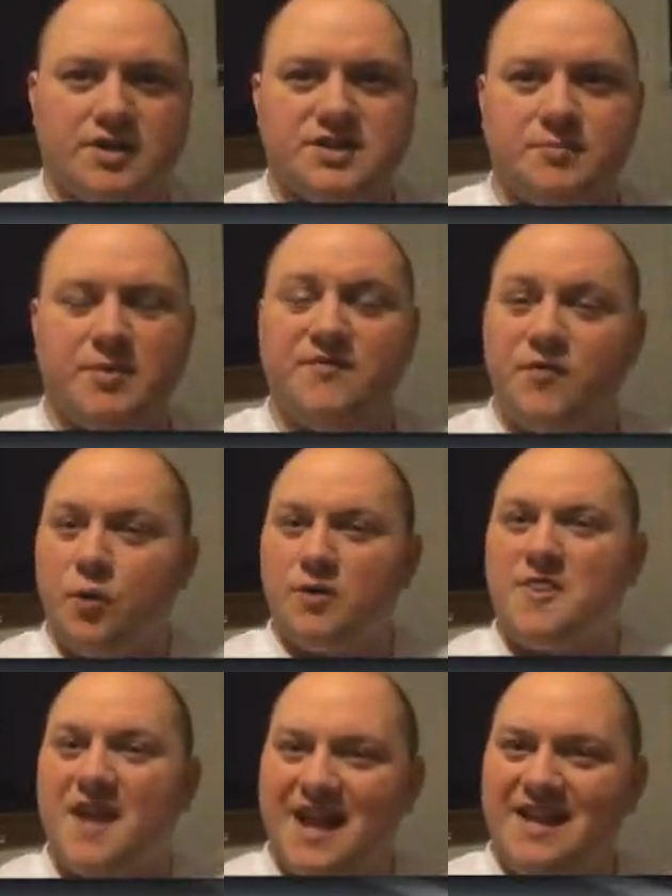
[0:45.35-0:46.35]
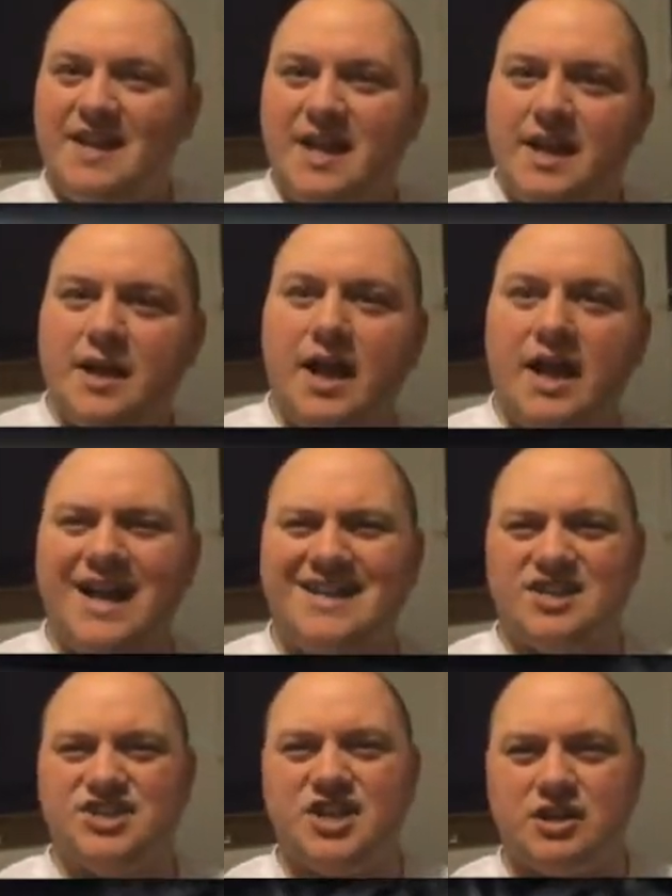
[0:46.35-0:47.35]
because before then they
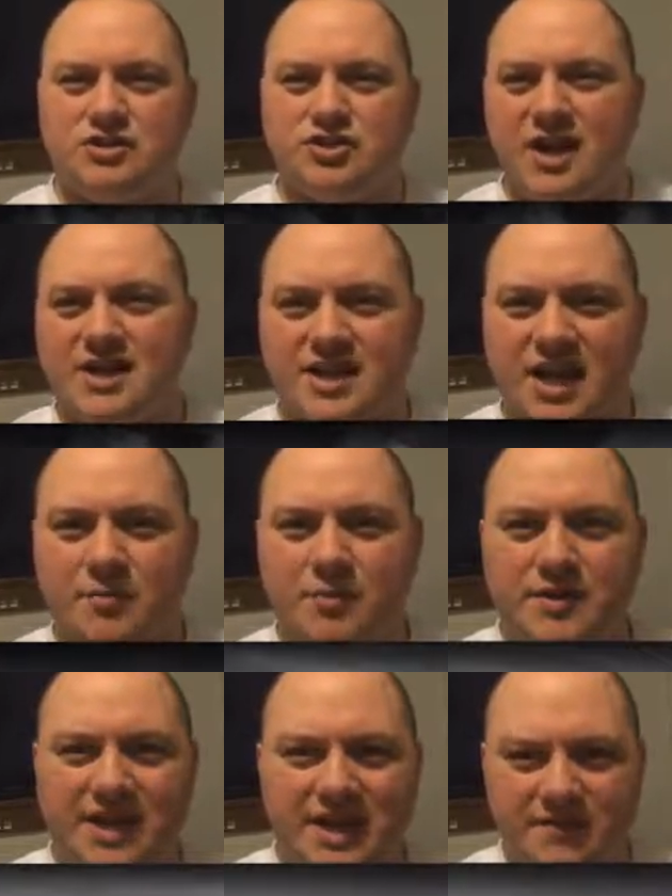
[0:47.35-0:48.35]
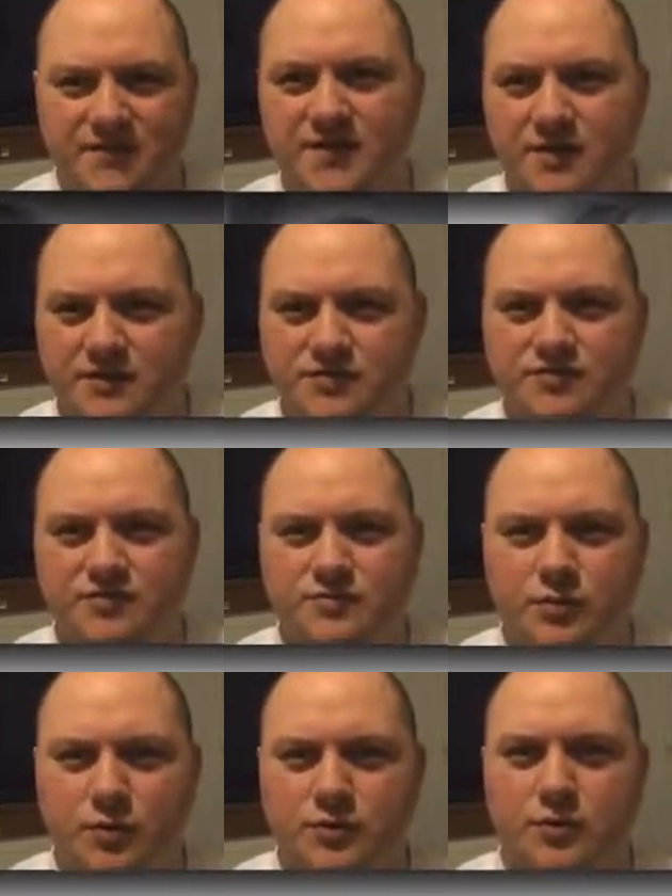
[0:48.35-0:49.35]
had to share track time with the infield
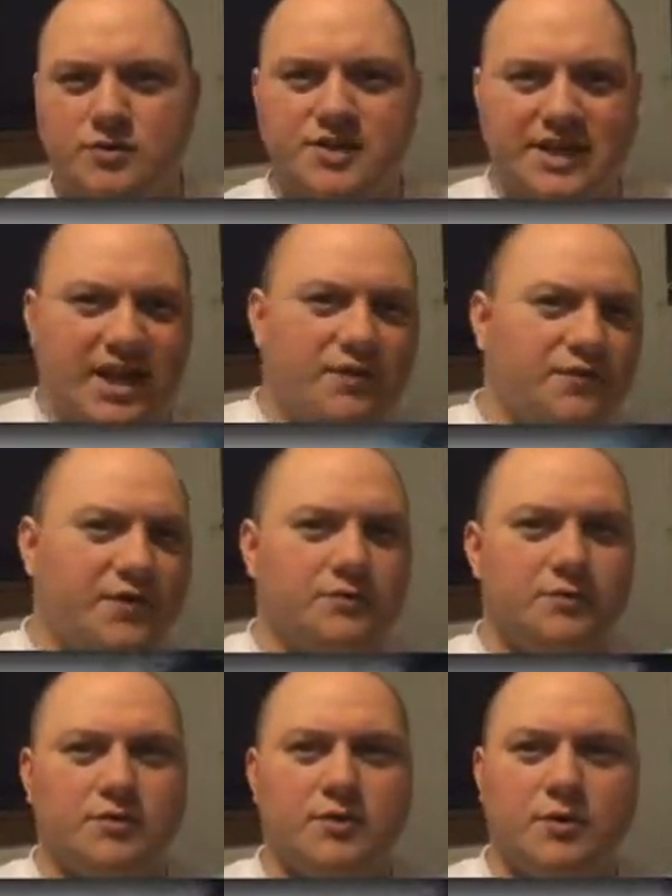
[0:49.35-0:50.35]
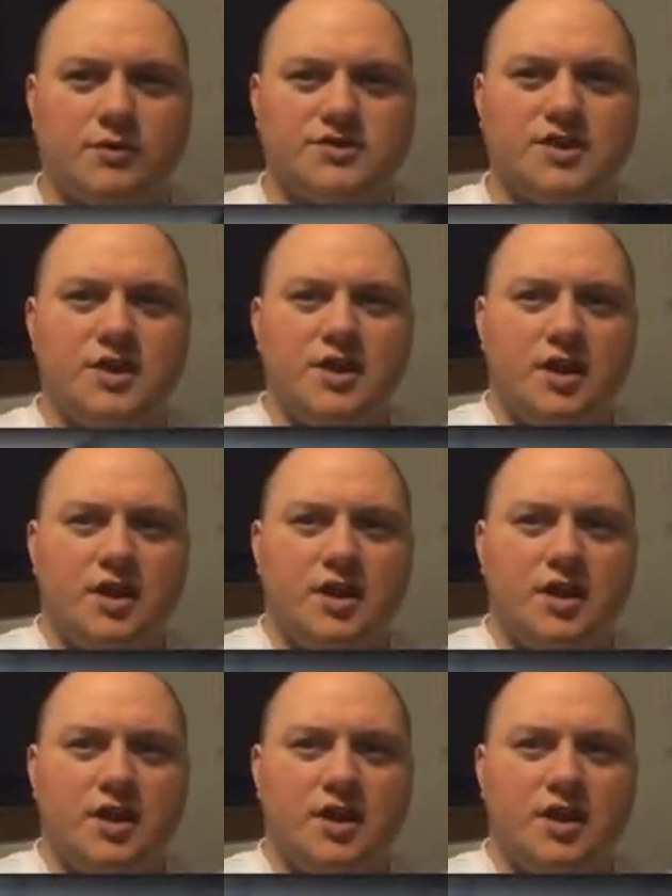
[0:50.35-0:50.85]
road course and the outfield road course